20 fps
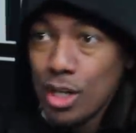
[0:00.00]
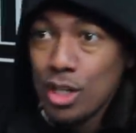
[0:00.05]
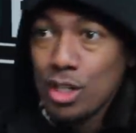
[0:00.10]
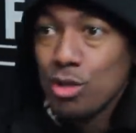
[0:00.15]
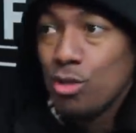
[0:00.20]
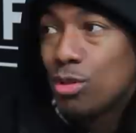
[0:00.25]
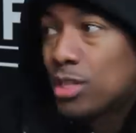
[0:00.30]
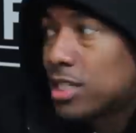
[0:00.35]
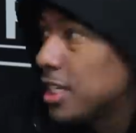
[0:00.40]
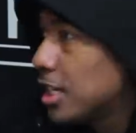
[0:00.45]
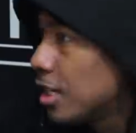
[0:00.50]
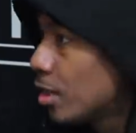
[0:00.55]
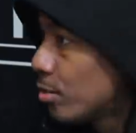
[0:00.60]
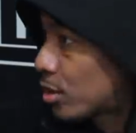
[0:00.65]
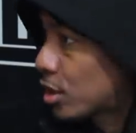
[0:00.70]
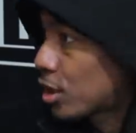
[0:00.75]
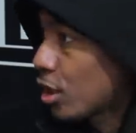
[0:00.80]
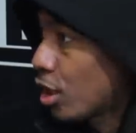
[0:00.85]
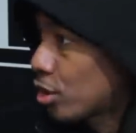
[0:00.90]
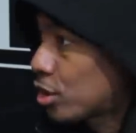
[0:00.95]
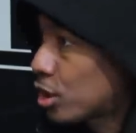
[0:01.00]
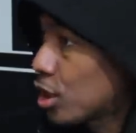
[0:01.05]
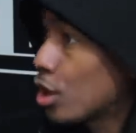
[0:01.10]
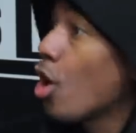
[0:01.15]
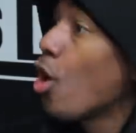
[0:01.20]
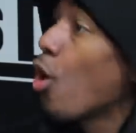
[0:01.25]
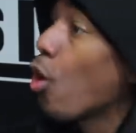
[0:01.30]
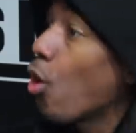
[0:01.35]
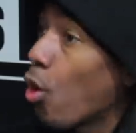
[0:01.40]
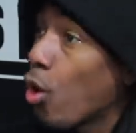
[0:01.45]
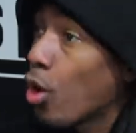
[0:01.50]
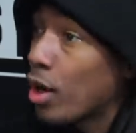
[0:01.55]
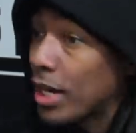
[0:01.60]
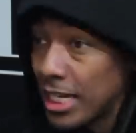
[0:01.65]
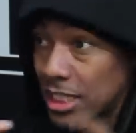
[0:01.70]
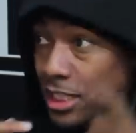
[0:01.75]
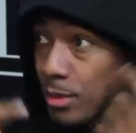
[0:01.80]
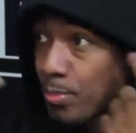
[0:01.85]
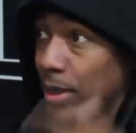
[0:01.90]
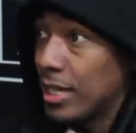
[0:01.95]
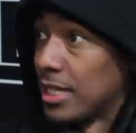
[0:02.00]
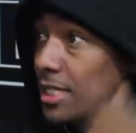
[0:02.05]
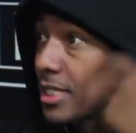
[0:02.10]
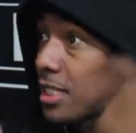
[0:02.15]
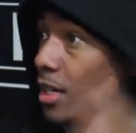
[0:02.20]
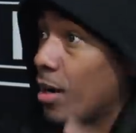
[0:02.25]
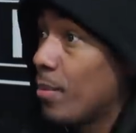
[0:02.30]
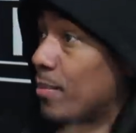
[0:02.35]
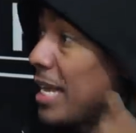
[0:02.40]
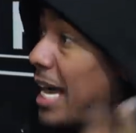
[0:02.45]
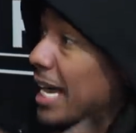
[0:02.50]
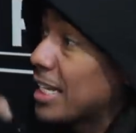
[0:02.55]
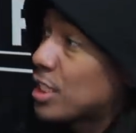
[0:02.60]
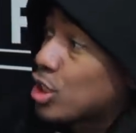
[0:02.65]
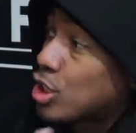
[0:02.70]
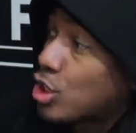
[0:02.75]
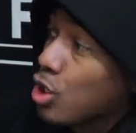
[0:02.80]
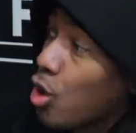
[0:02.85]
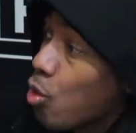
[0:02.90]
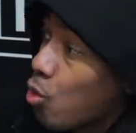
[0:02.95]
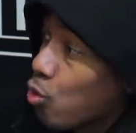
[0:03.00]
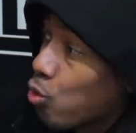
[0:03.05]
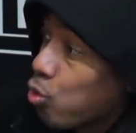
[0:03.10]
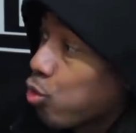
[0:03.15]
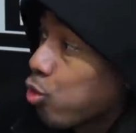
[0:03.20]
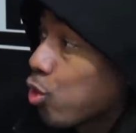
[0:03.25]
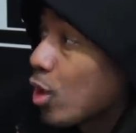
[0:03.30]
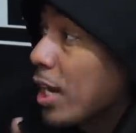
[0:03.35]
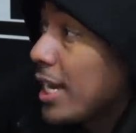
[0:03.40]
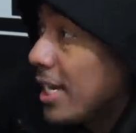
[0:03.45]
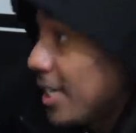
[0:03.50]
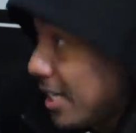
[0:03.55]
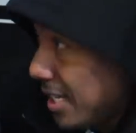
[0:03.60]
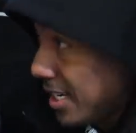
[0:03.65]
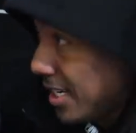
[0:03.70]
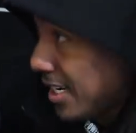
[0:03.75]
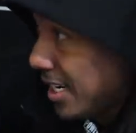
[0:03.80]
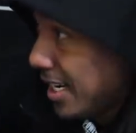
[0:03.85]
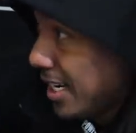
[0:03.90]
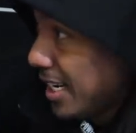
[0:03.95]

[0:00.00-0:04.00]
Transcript: you see them searching or they spitting something that's so written